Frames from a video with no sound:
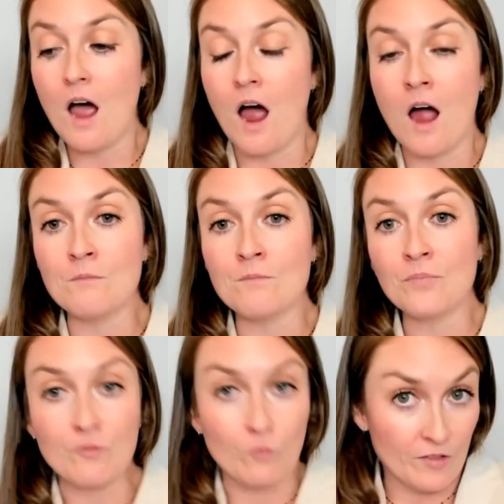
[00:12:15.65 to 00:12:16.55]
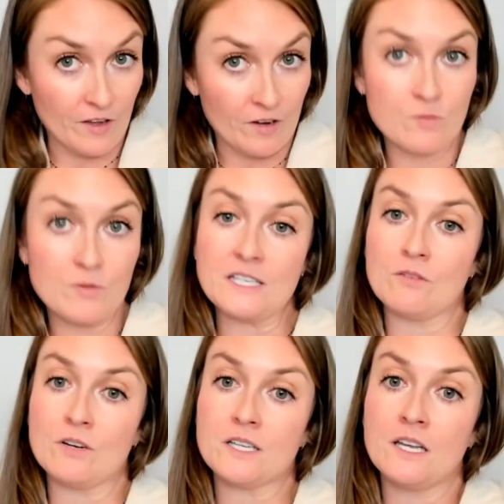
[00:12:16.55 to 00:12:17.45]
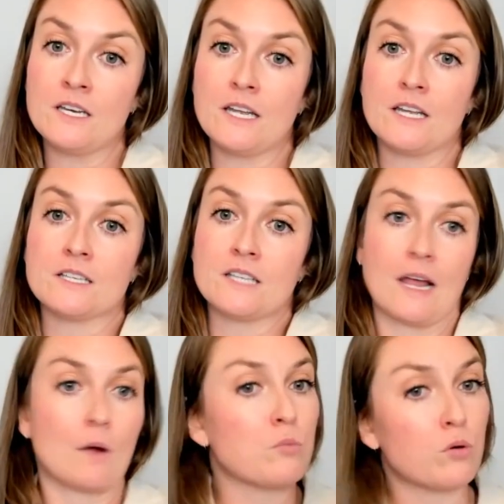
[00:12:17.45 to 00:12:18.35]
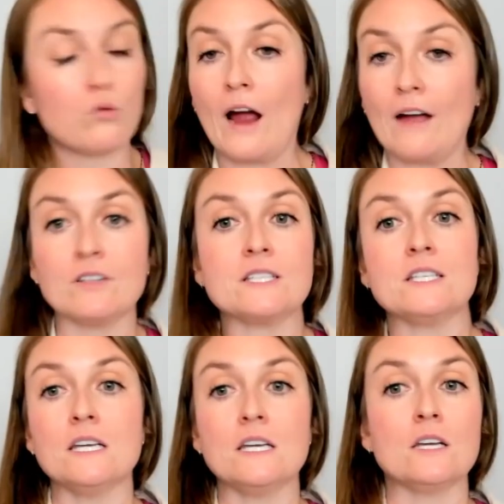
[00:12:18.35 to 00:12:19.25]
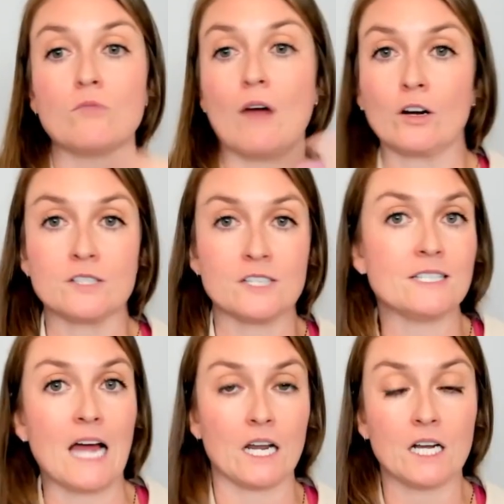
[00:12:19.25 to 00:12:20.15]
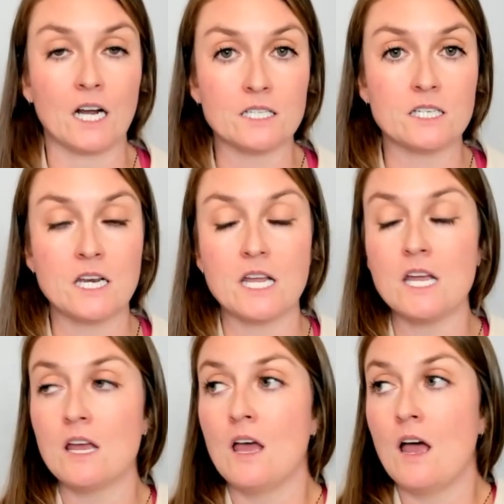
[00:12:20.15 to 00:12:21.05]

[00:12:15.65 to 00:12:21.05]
The fourth area we see risk in is like privacy, records, and data custody.